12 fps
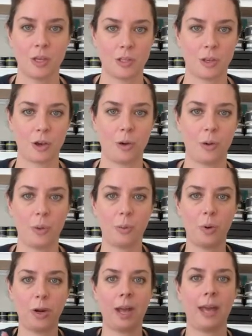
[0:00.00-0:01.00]
So
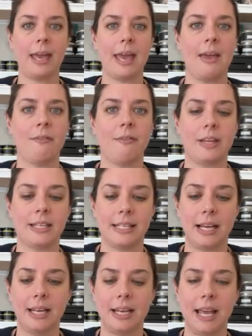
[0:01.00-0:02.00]
what I have
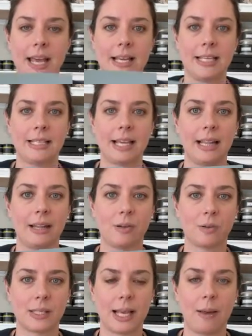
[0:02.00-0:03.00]
done is a
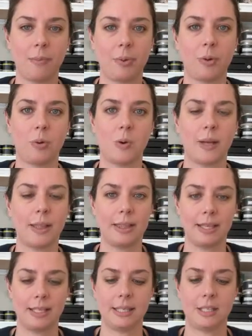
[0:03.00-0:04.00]
little sample.
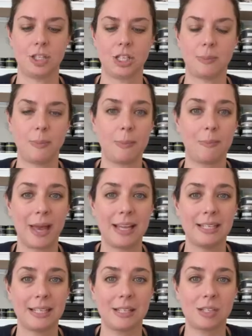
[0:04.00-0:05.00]
This has just been
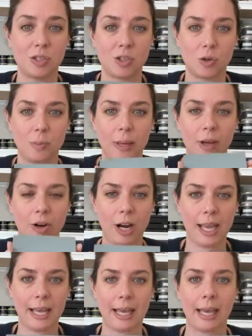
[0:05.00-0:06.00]
painted in Stormy
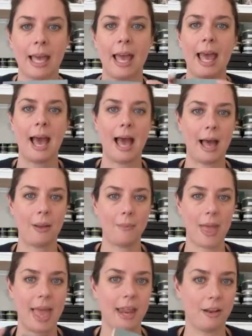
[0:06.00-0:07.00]
Creek
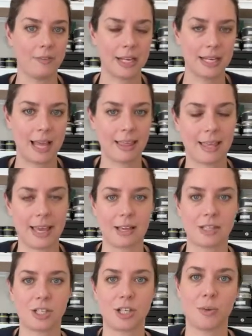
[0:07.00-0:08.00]
and I've done nothing
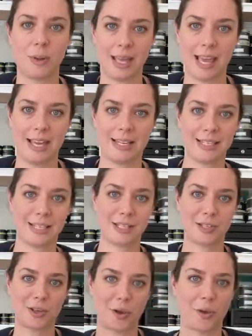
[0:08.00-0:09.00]
else to it yet.
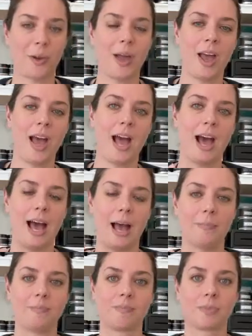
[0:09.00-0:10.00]
So
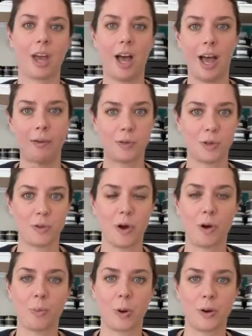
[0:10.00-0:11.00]
I will do the
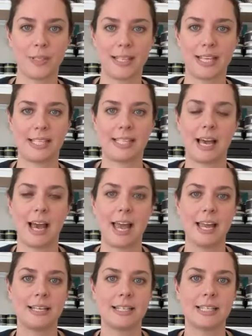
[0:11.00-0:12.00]
whole process
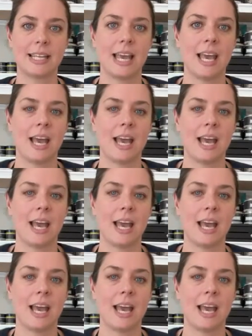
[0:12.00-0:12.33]
and